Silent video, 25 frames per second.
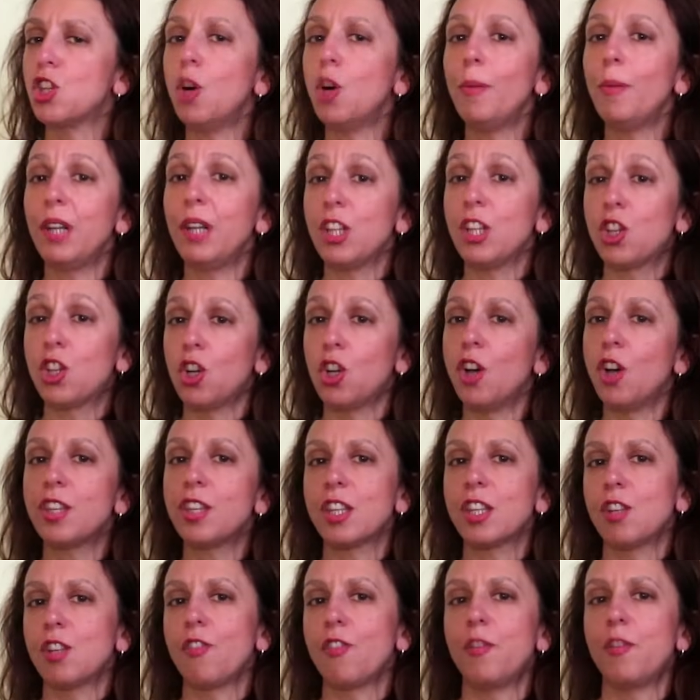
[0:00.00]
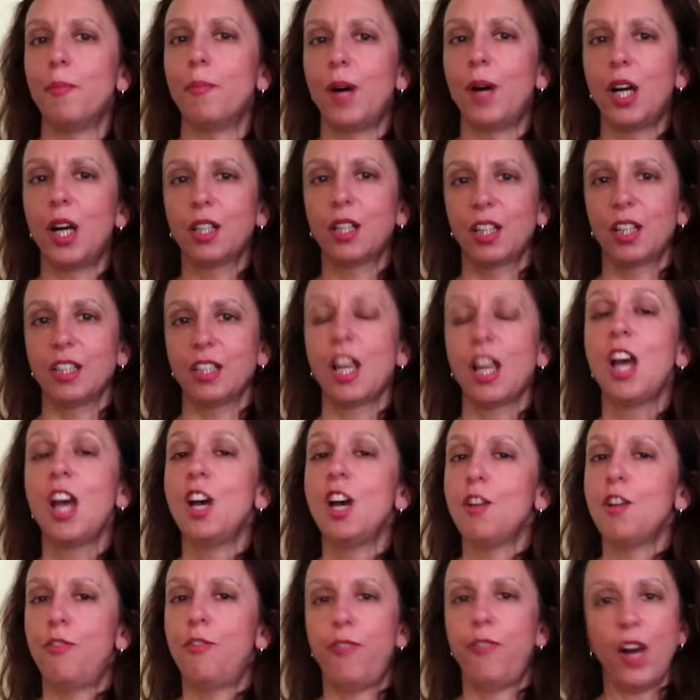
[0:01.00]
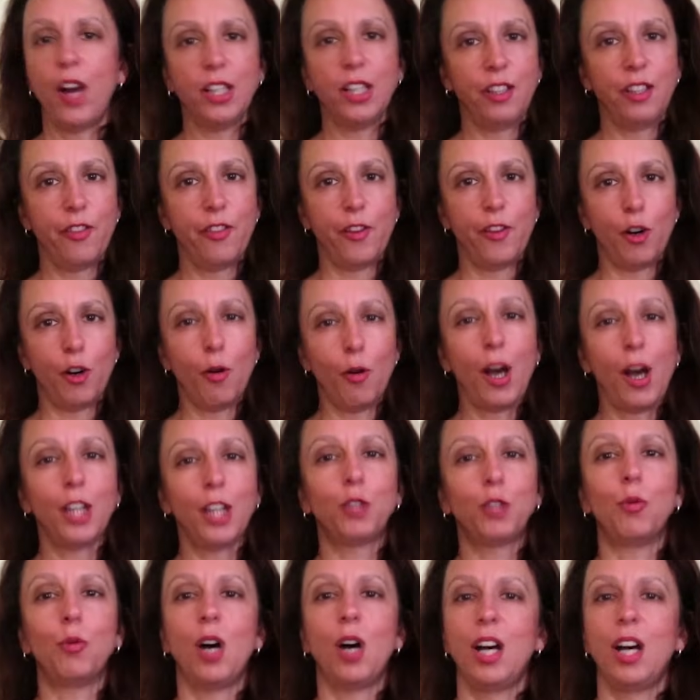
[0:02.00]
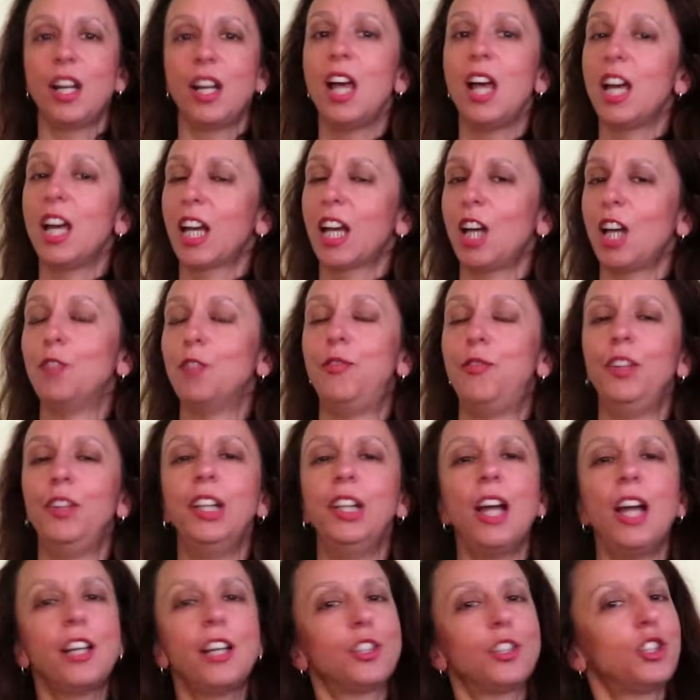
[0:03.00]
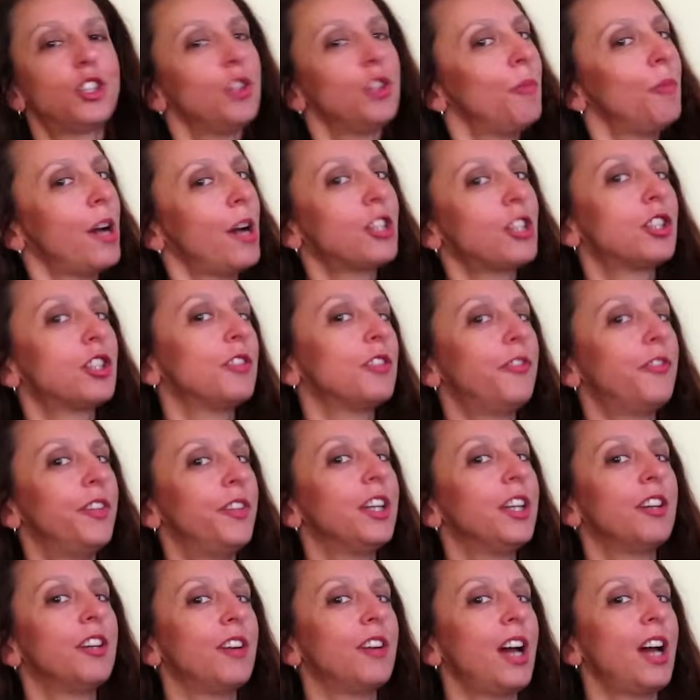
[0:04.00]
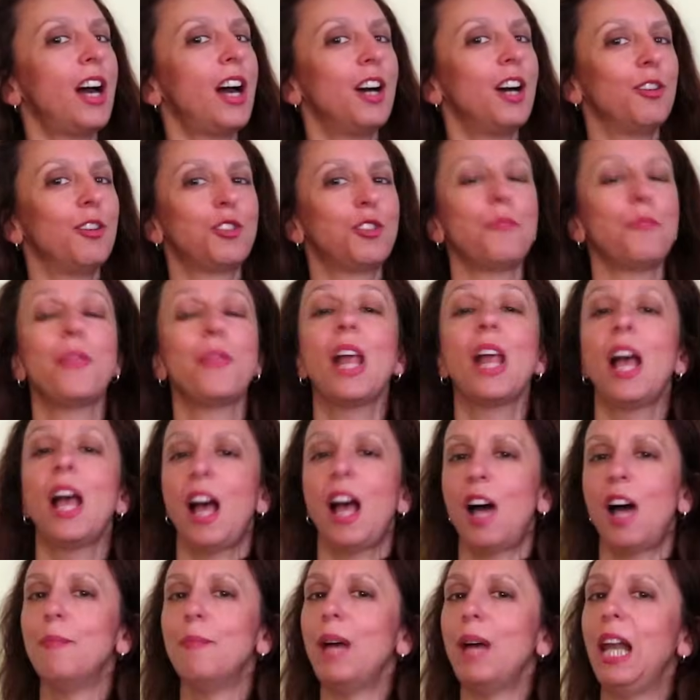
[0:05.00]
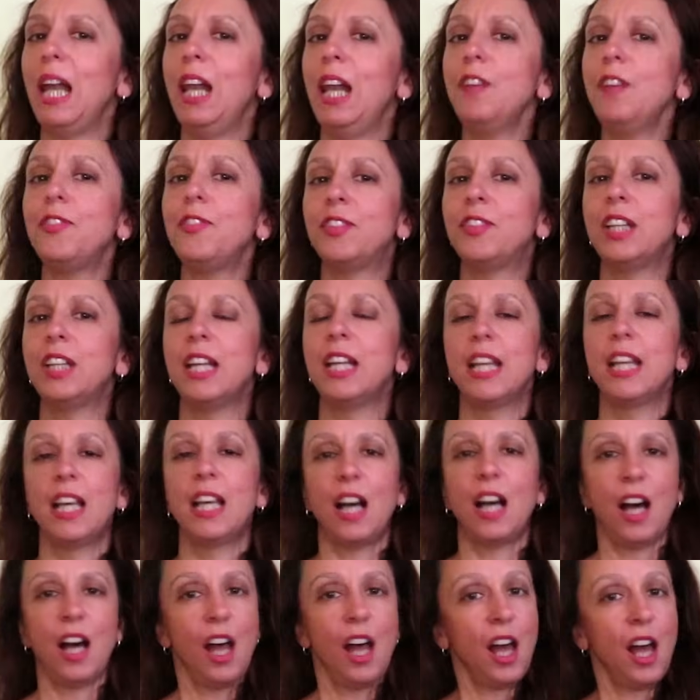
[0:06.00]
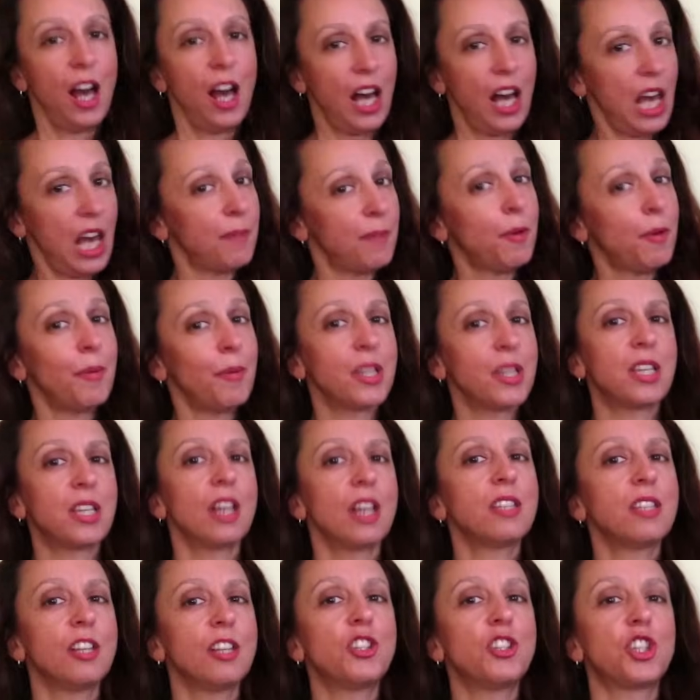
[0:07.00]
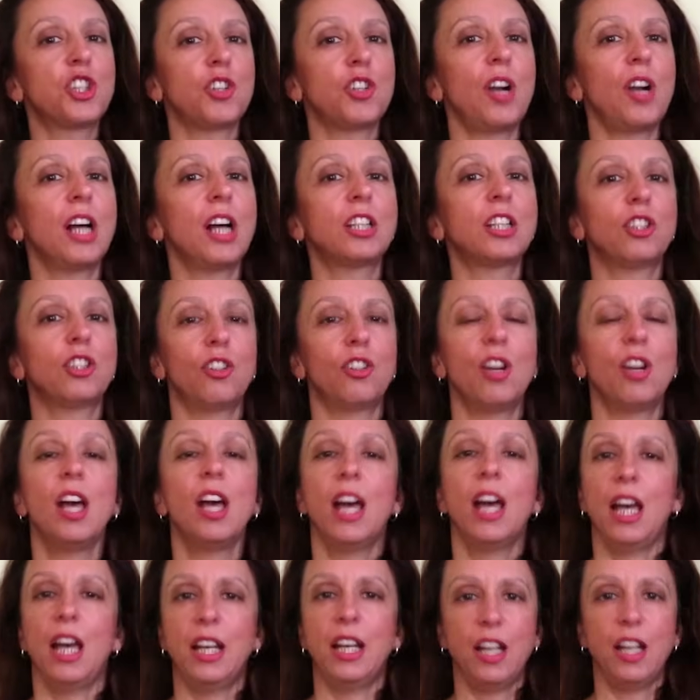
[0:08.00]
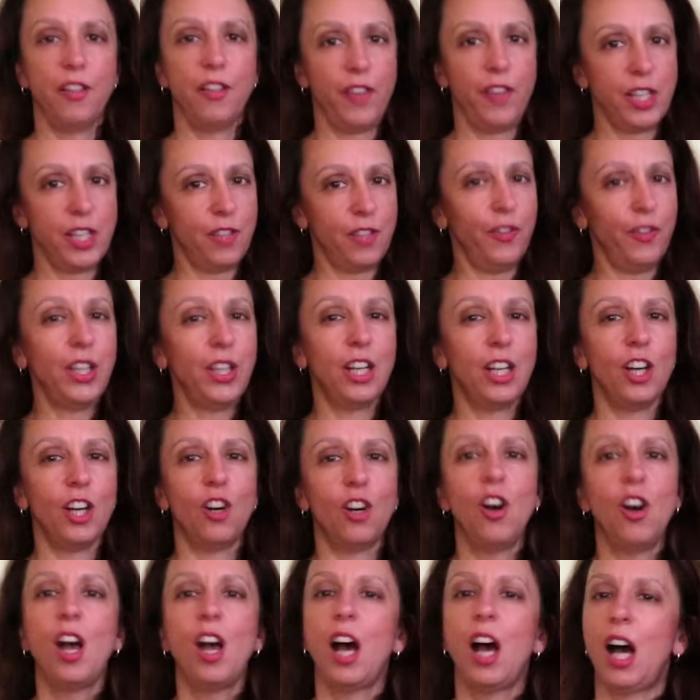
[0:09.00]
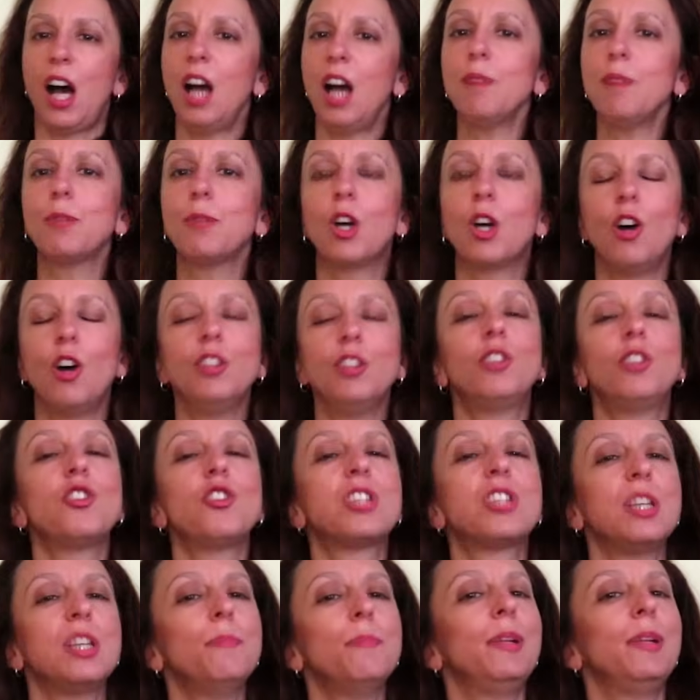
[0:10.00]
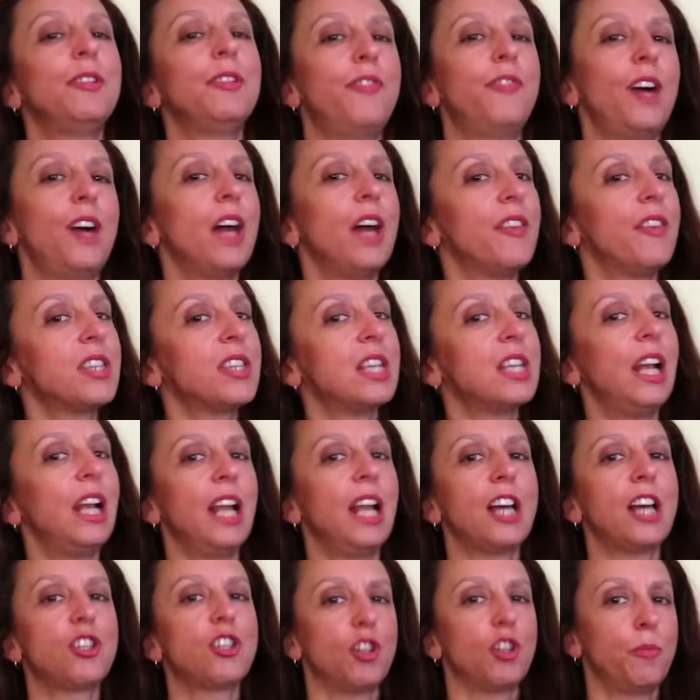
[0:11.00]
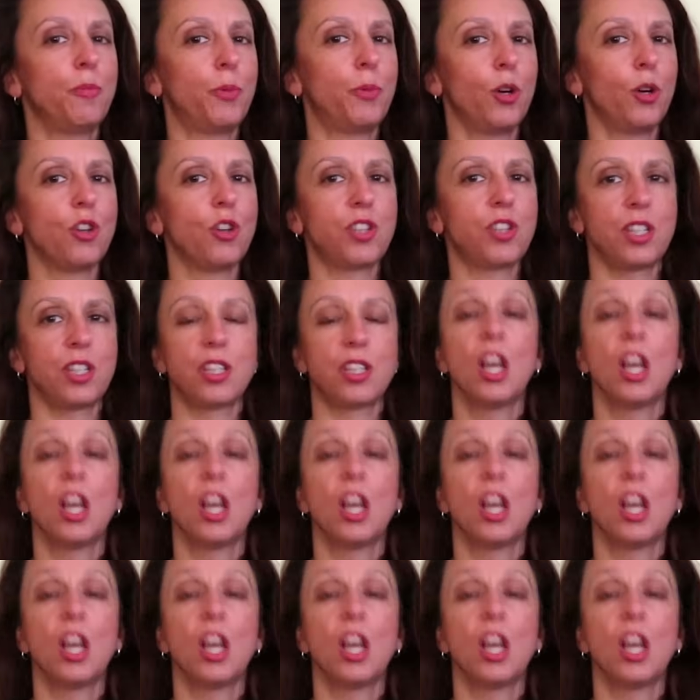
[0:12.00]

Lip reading: many choices on the market, finding the right one can feel like too much to figure out. I'm Eleftheria. I am a massage instructor, and in this video I'm going to simplify the selection process,